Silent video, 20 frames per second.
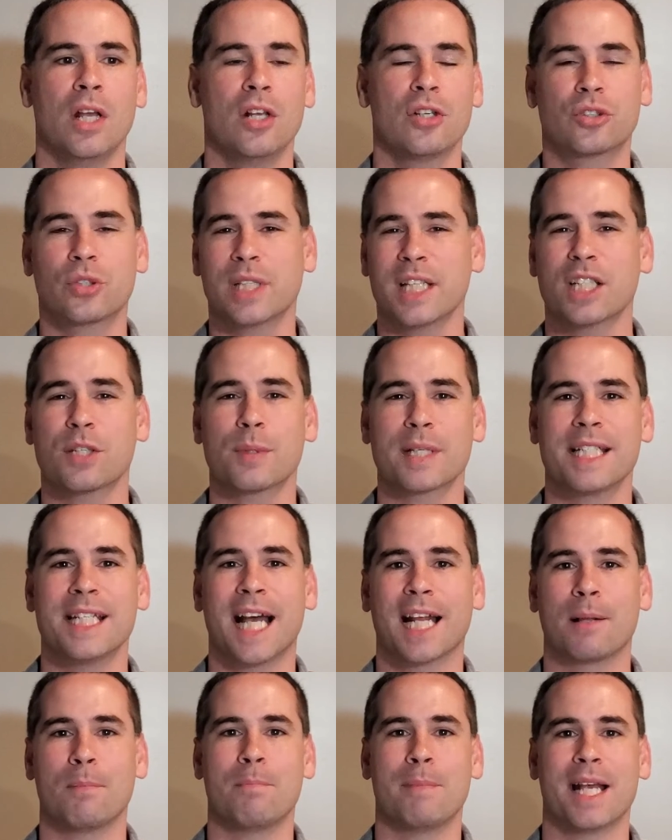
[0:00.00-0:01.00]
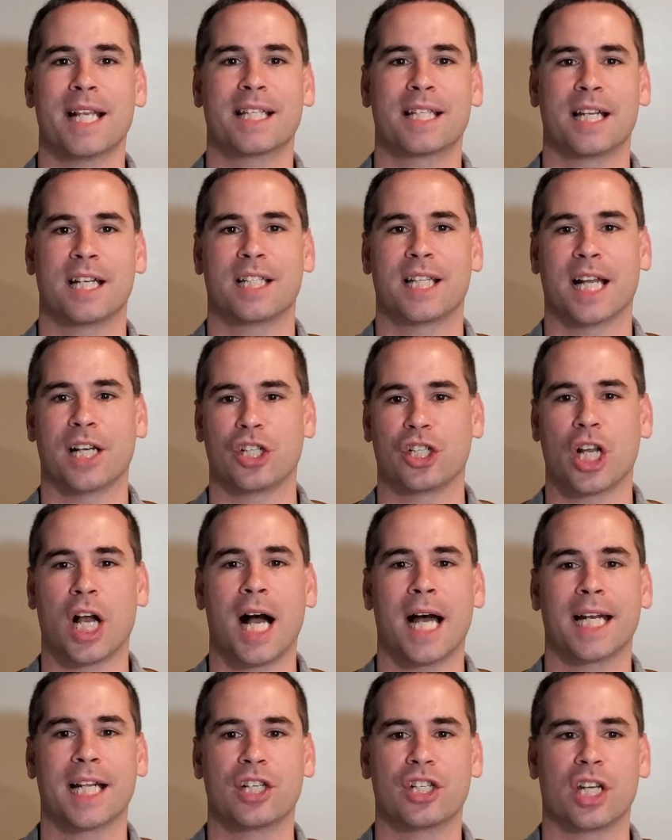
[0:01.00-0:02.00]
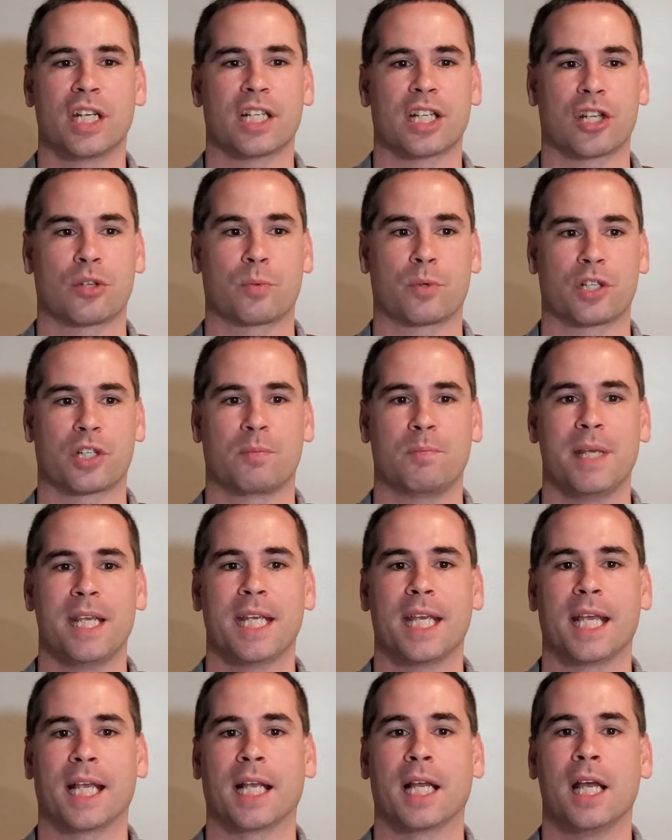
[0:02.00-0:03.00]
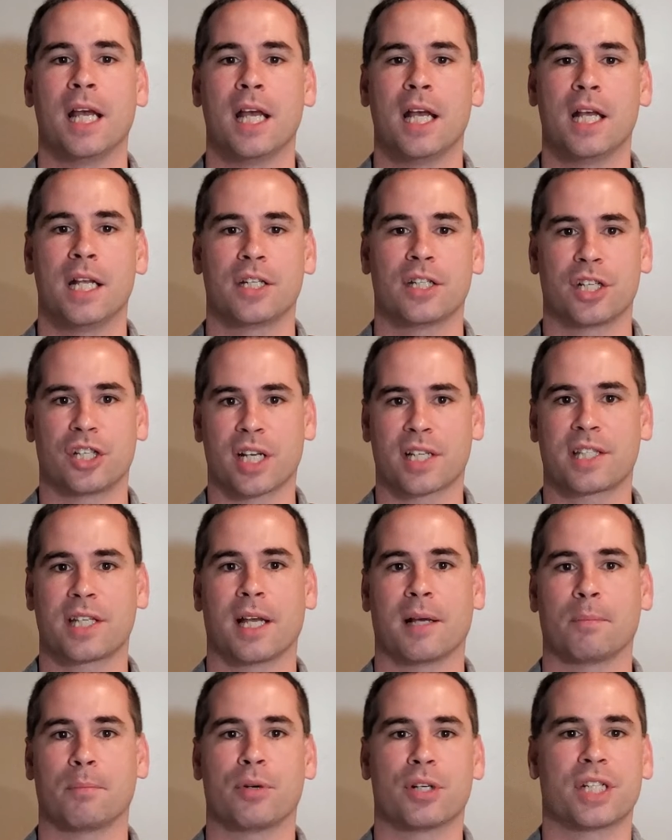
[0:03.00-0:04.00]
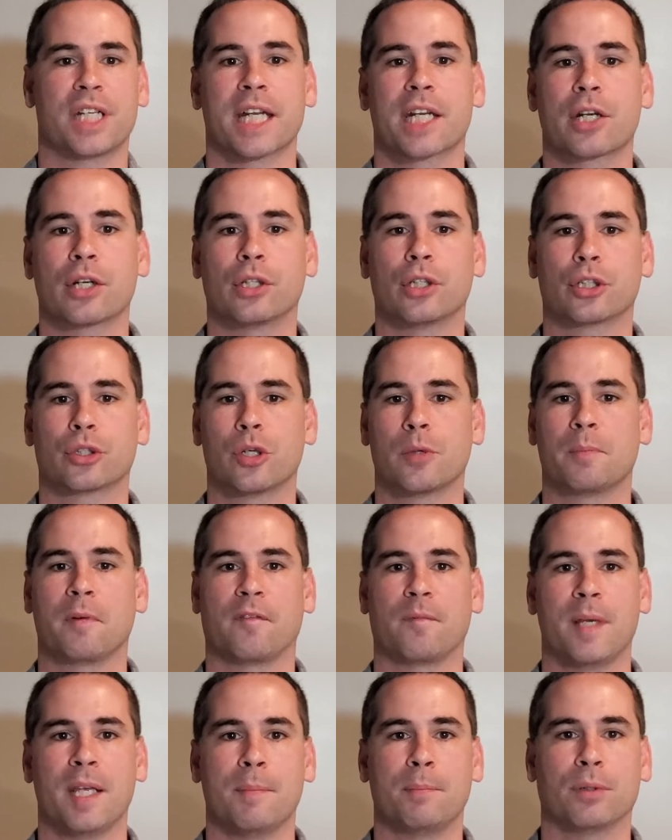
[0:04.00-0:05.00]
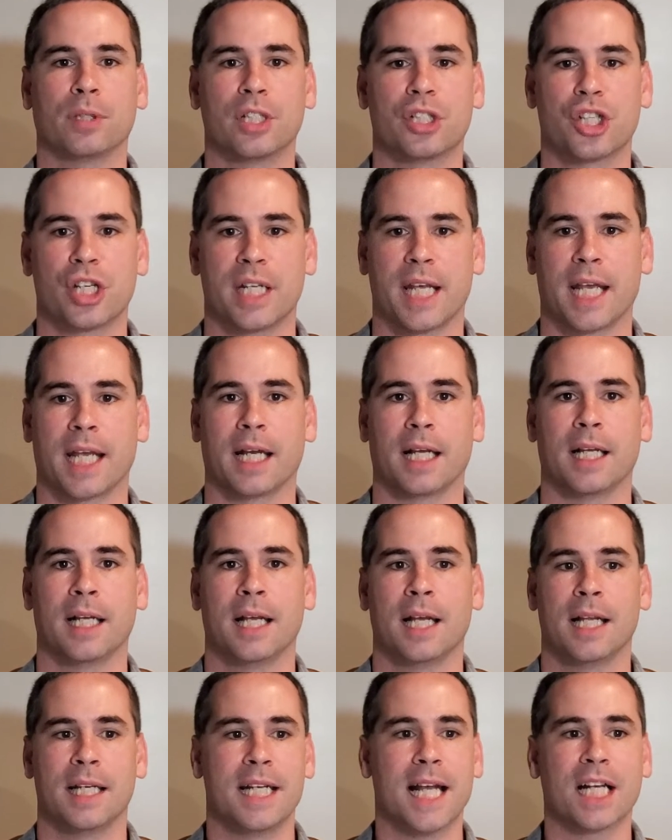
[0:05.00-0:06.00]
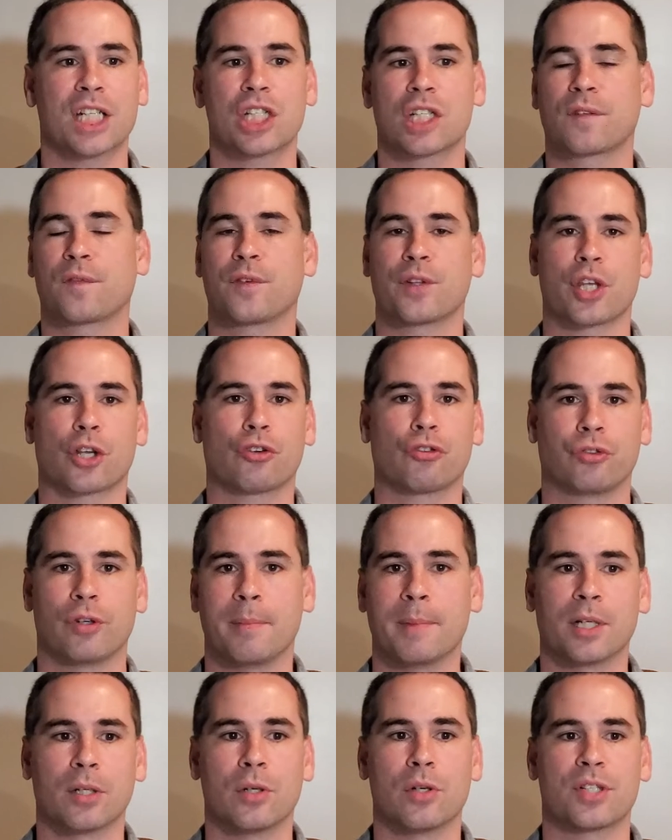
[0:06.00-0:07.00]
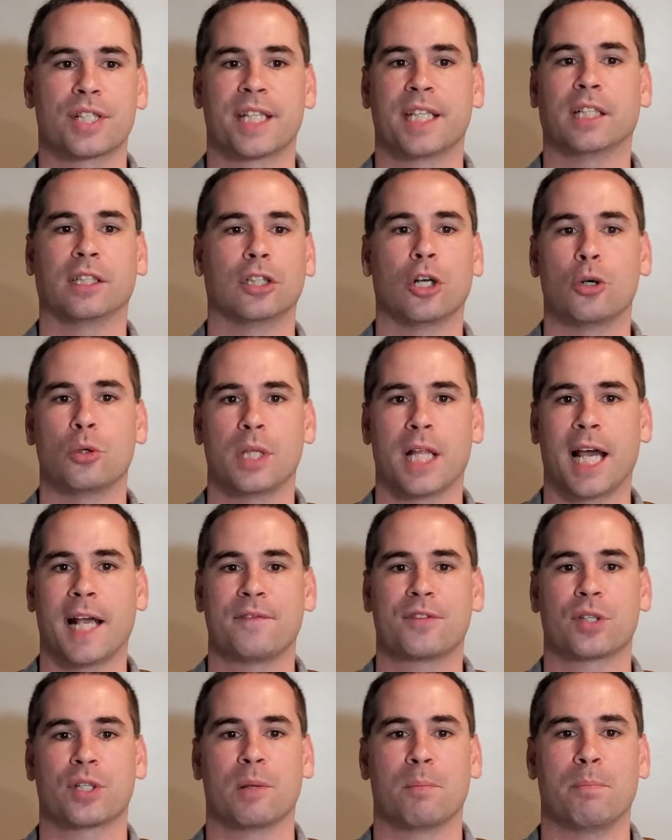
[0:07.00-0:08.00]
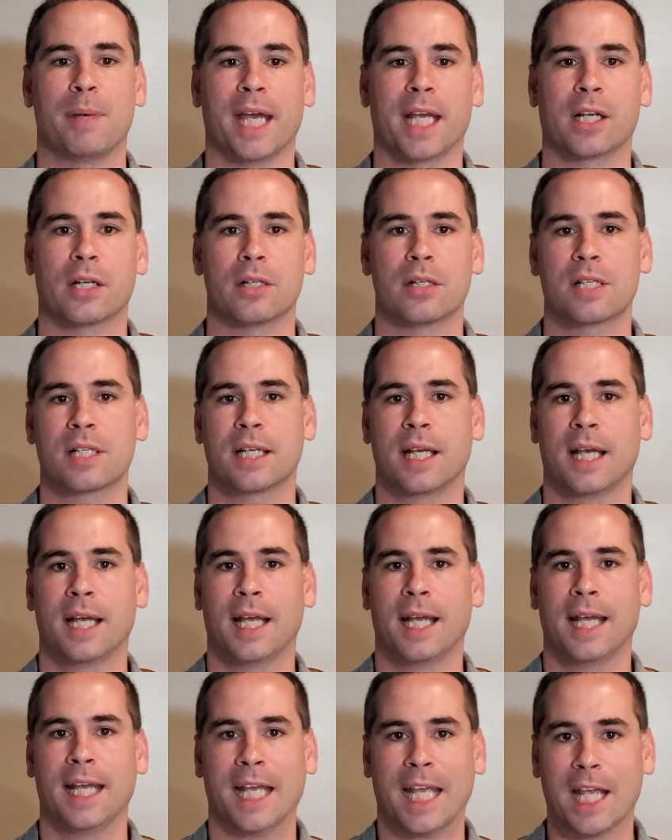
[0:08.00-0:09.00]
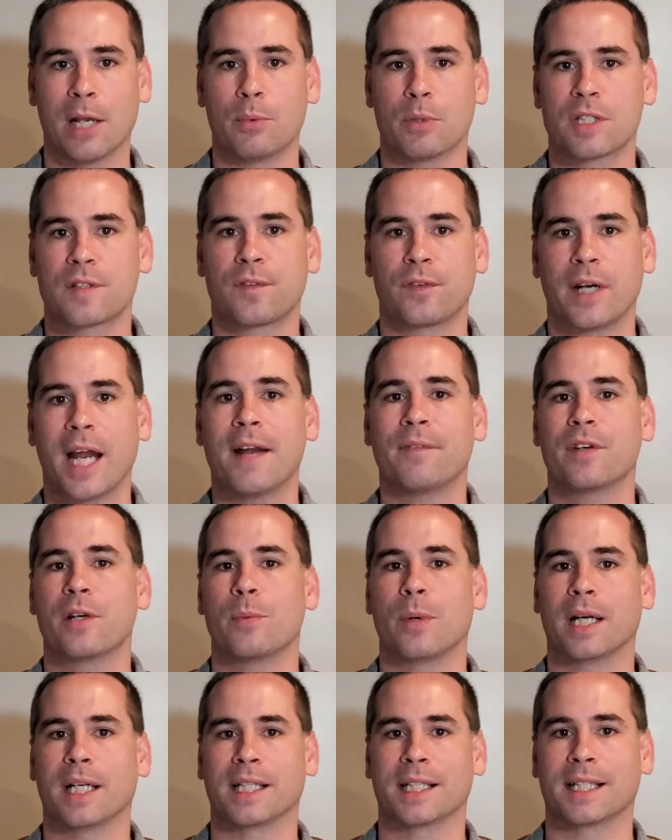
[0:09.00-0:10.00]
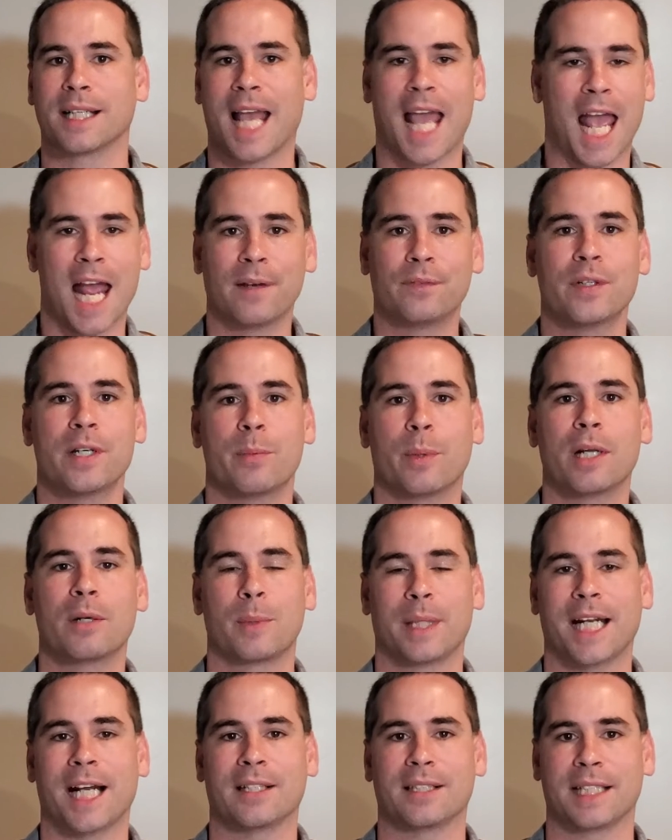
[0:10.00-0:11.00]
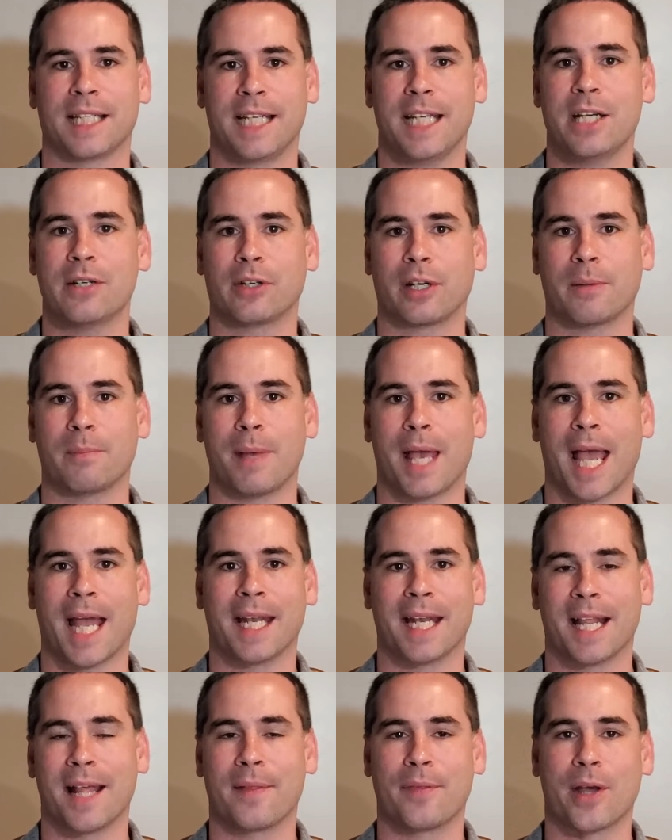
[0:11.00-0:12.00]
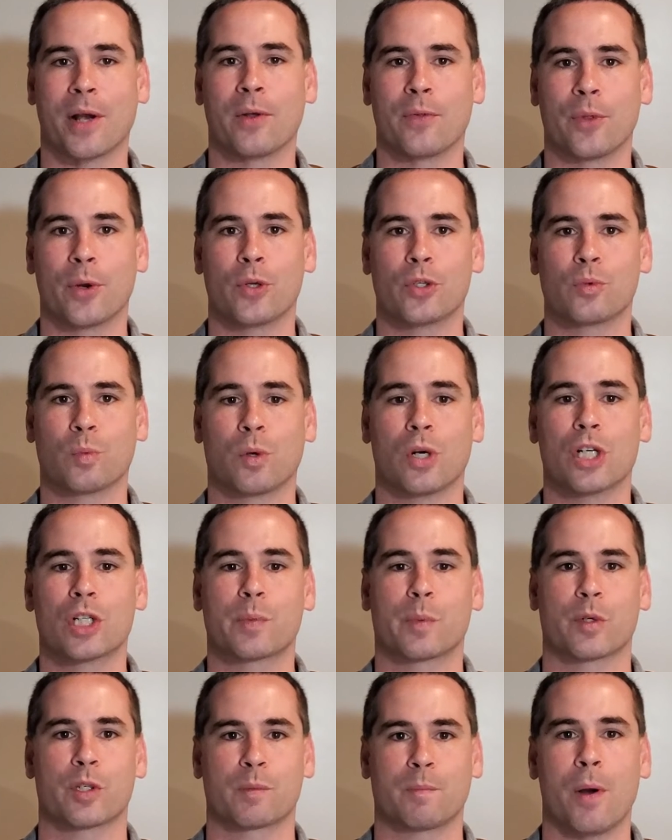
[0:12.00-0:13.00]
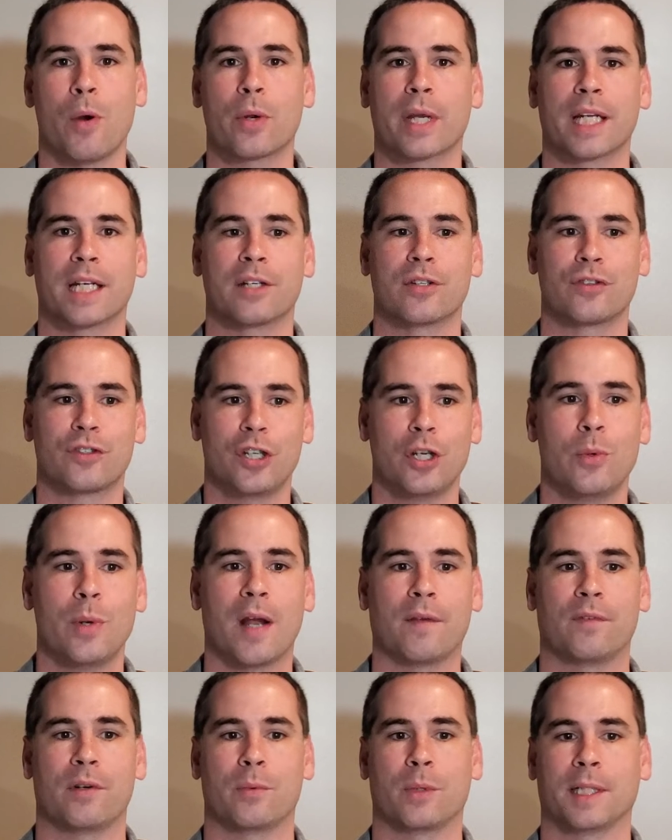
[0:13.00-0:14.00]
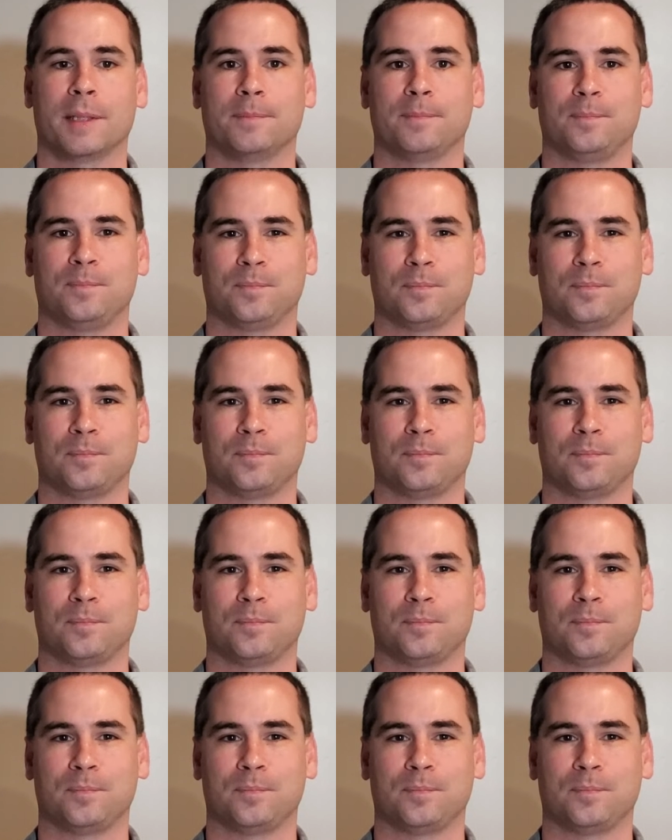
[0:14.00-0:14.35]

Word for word: So this was not a message that John and Jesus were speaking to just a particular group of people in Judea, not just for the criminals and the lowlifes or the beggars. It was for everyone. Everyone went out to hear him, and th- those words were spoken to everyone.